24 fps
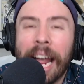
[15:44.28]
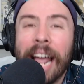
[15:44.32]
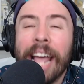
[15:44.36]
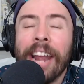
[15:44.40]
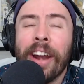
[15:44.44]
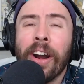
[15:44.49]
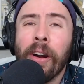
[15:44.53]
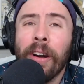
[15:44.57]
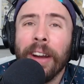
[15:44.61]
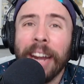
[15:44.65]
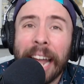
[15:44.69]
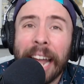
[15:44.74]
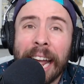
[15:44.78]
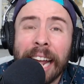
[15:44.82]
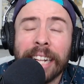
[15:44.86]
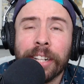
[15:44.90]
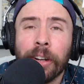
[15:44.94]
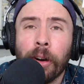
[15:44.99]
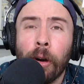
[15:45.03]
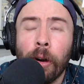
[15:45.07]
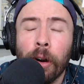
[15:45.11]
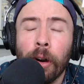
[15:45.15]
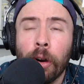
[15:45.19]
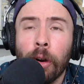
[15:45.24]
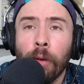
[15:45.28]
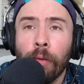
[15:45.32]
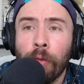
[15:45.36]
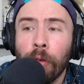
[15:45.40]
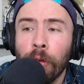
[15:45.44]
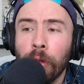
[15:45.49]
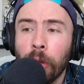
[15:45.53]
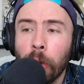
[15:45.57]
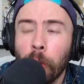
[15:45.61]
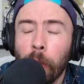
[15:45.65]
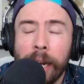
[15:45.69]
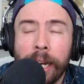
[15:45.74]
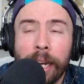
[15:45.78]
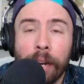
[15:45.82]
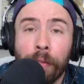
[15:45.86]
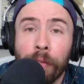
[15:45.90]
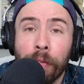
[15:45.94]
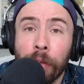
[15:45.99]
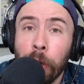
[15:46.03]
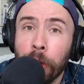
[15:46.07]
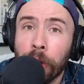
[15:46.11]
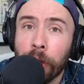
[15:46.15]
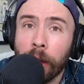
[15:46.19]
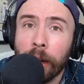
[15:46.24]
And our last article for the week.
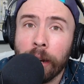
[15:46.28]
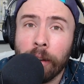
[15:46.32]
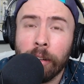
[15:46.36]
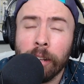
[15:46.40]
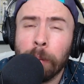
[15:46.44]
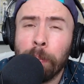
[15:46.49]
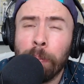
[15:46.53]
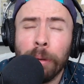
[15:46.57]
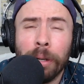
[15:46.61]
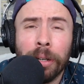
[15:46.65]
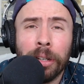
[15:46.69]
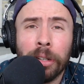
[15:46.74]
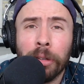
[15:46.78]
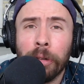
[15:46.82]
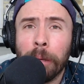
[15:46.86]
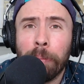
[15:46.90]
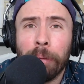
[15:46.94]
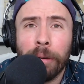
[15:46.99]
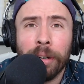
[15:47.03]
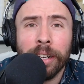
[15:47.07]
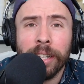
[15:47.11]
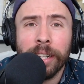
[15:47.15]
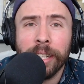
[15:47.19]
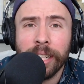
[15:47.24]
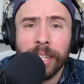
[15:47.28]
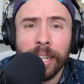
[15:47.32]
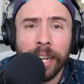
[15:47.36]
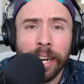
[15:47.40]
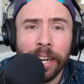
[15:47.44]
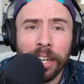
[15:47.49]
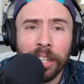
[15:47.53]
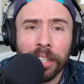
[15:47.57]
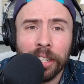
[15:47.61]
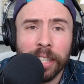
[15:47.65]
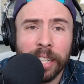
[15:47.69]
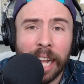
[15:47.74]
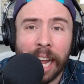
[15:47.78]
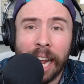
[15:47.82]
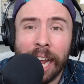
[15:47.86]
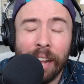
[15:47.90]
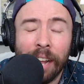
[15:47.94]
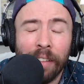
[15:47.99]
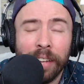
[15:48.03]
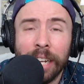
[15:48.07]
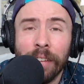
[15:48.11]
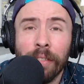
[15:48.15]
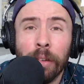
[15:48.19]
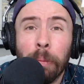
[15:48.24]
If you thought I was butchering pronunciations, I
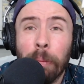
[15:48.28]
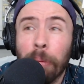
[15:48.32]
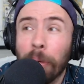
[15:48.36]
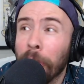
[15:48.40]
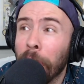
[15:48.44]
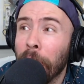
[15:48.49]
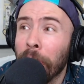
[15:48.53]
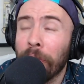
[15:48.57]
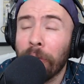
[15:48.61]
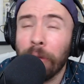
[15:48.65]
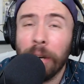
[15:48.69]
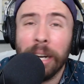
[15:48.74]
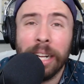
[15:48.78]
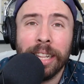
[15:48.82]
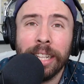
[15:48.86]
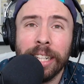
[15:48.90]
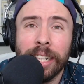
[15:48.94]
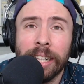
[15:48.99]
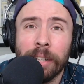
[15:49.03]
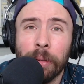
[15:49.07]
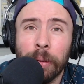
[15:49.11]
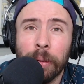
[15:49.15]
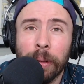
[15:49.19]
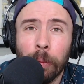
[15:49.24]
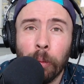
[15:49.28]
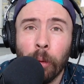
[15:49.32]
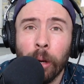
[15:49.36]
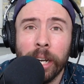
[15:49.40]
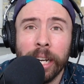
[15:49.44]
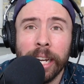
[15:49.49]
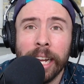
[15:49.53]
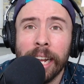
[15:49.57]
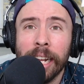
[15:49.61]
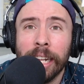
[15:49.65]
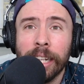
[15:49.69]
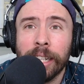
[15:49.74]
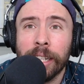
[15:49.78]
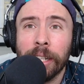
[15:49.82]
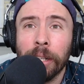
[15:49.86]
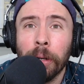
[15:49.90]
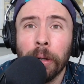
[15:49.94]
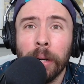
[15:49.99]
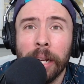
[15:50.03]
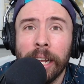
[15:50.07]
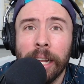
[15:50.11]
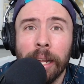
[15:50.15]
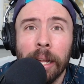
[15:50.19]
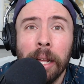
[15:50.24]
haven't even proofread this one yet.
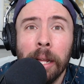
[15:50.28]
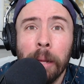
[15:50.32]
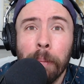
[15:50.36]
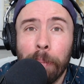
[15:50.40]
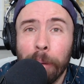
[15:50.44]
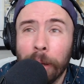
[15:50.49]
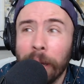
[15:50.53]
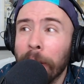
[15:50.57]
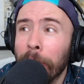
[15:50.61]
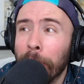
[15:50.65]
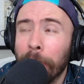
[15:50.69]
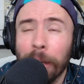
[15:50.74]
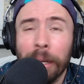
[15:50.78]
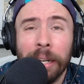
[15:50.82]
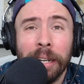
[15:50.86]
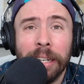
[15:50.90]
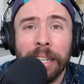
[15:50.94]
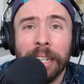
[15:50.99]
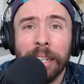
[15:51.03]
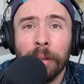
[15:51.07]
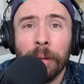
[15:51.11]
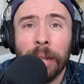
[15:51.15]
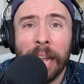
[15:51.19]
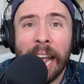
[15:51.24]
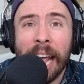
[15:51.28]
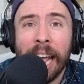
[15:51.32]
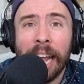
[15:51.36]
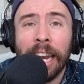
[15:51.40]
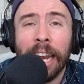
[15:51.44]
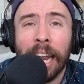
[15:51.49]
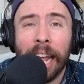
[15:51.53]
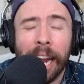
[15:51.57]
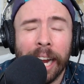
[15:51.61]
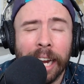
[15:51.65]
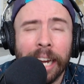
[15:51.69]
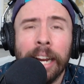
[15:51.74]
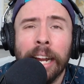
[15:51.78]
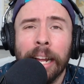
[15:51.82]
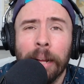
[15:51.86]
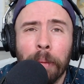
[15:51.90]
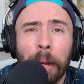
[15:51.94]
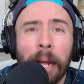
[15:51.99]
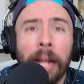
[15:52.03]
So it, but, but the headline,